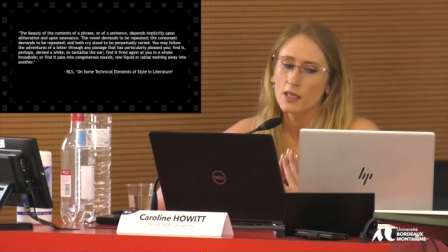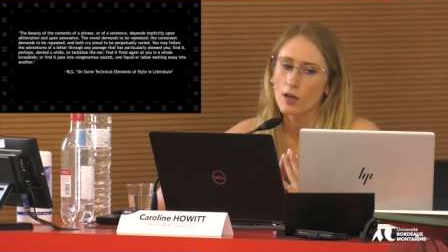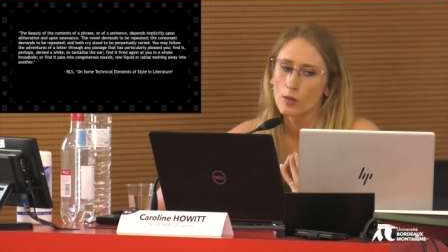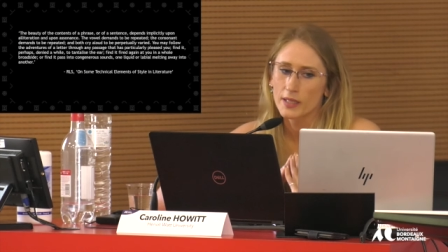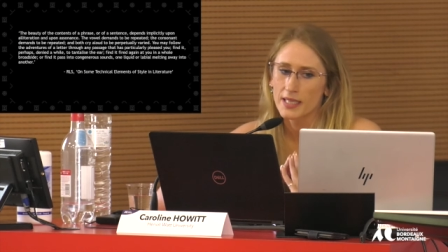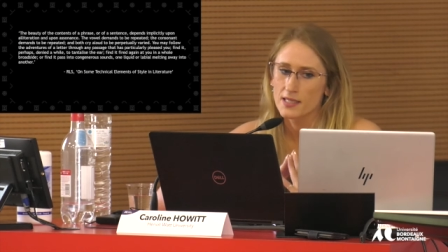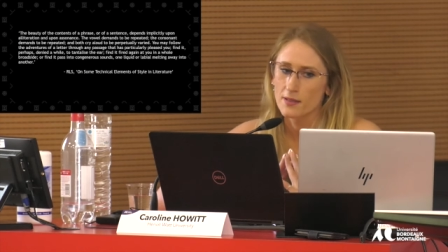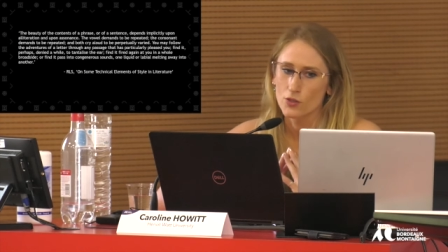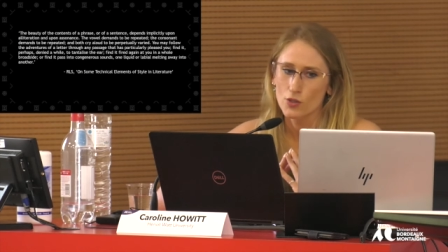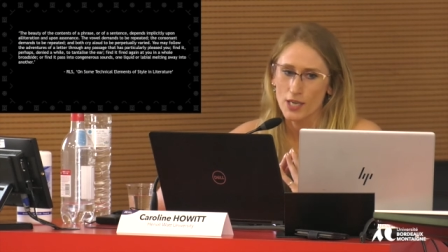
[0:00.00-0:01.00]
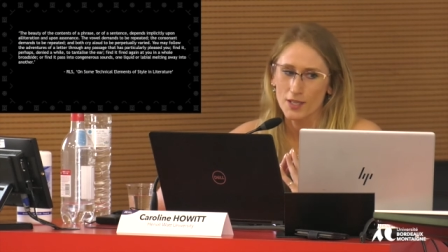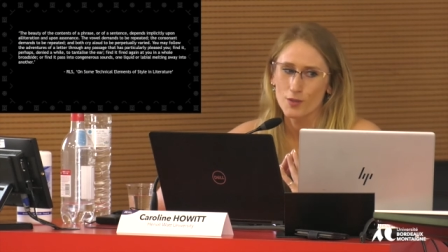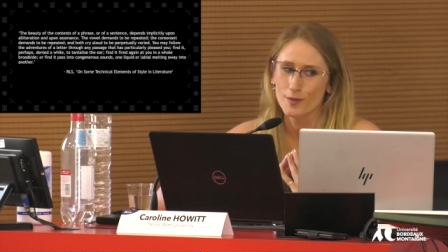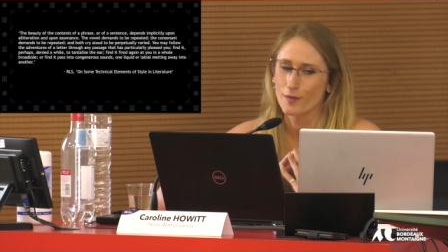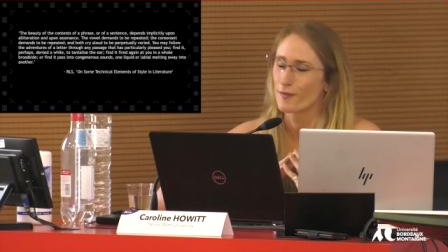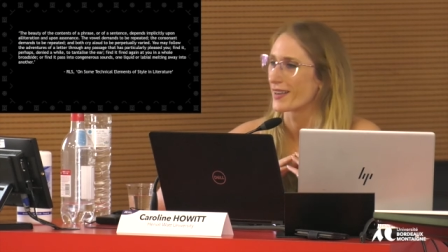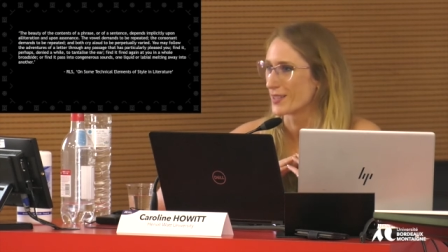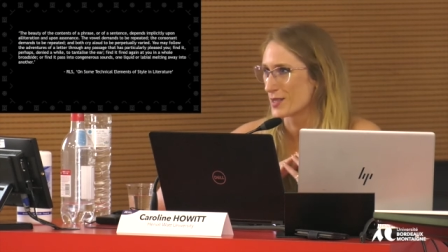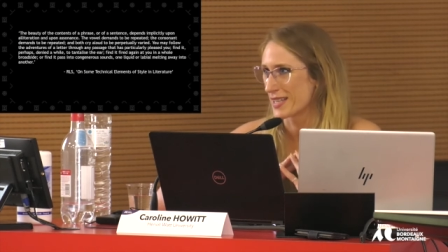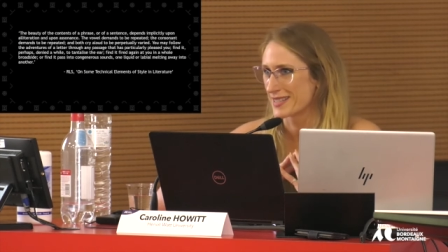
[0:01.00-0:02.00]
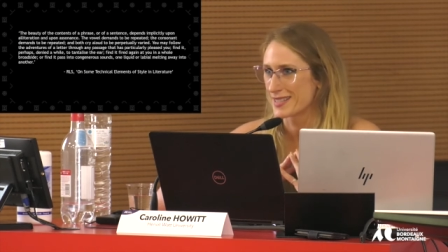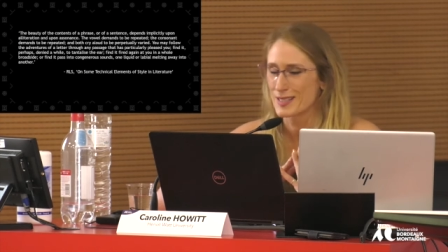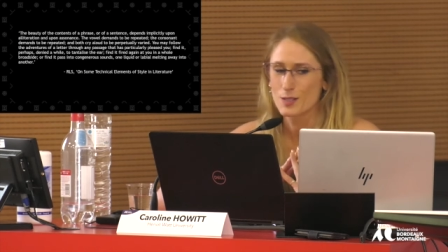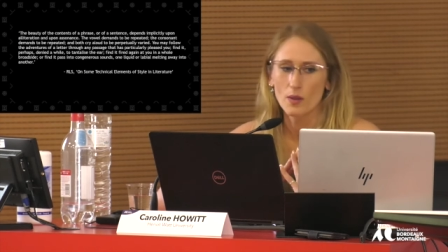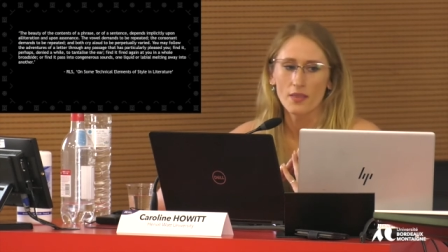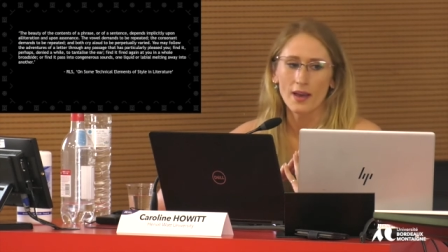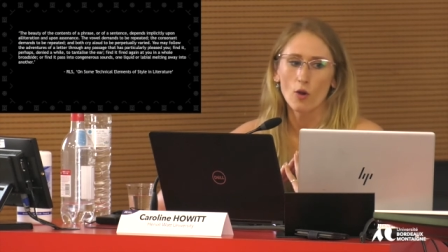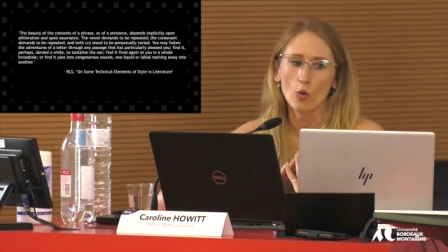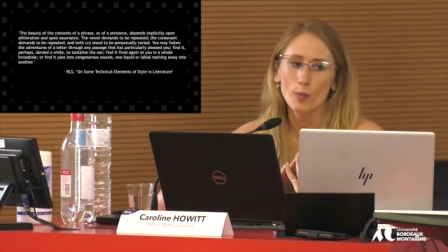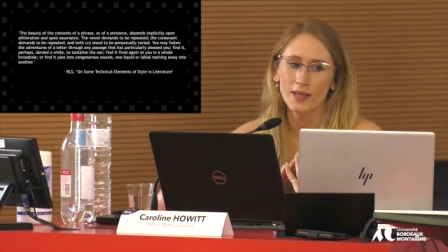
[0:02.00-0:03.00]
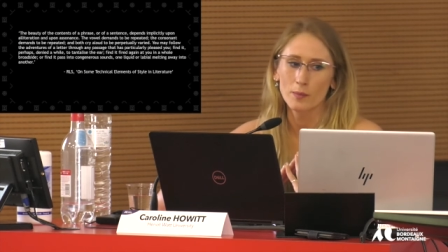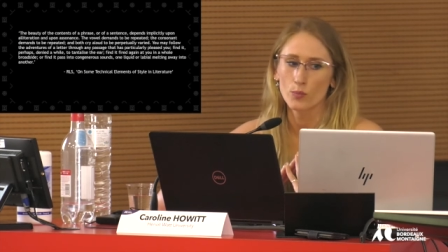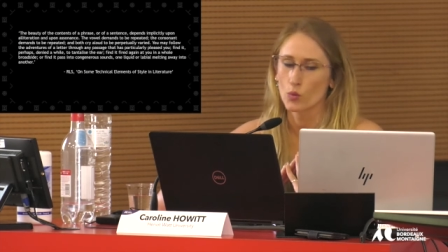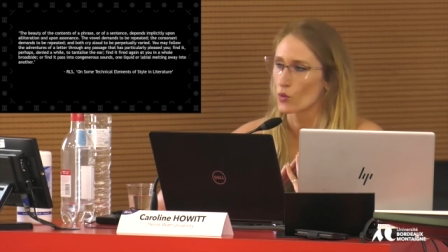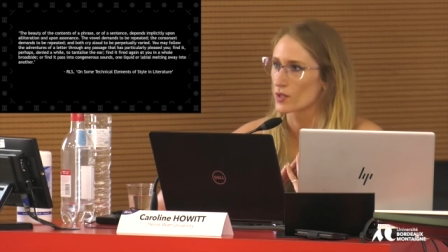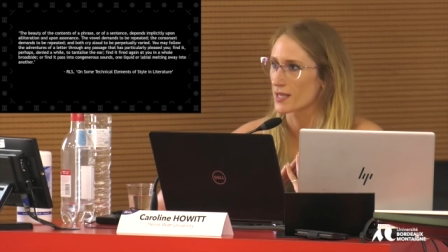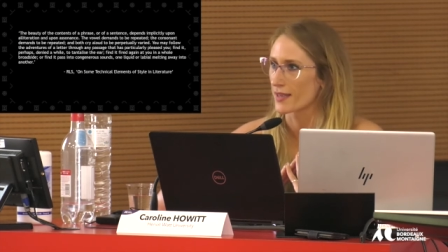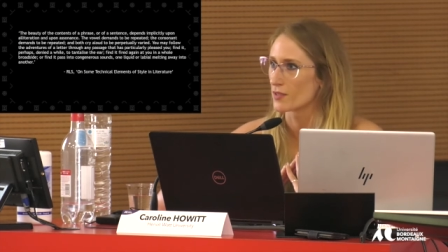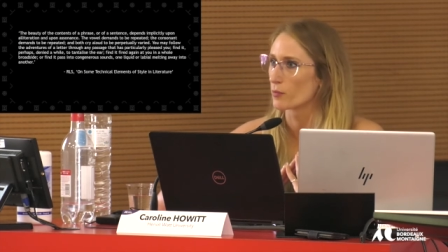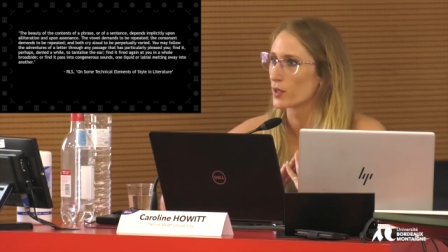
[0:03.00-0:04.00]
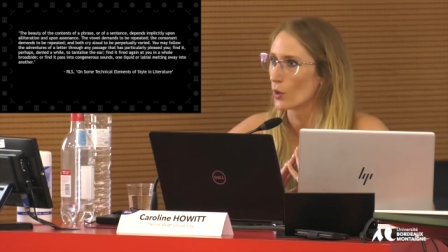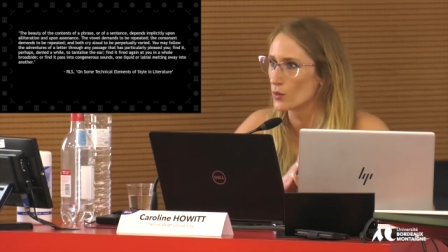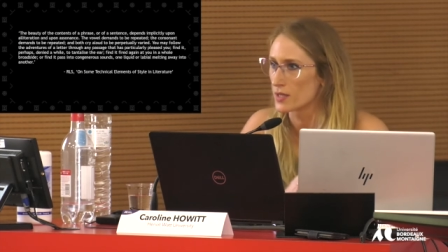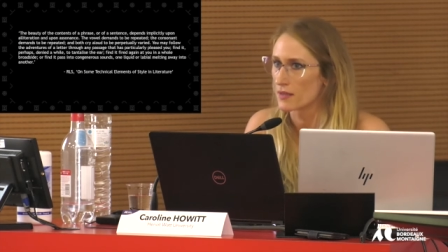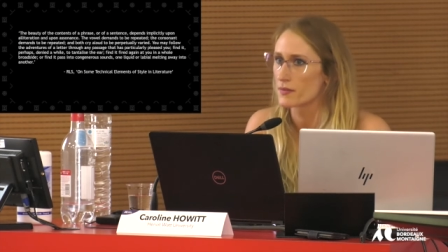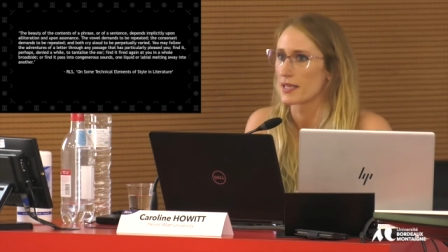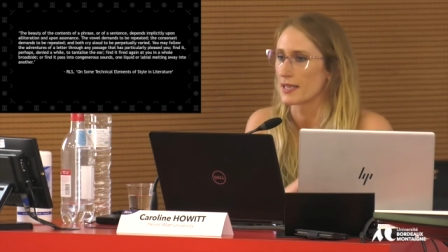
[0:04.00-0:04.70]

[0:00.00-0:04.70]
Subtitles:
then culminates in the trajectory of the final sentence with that opening broadside of plosives,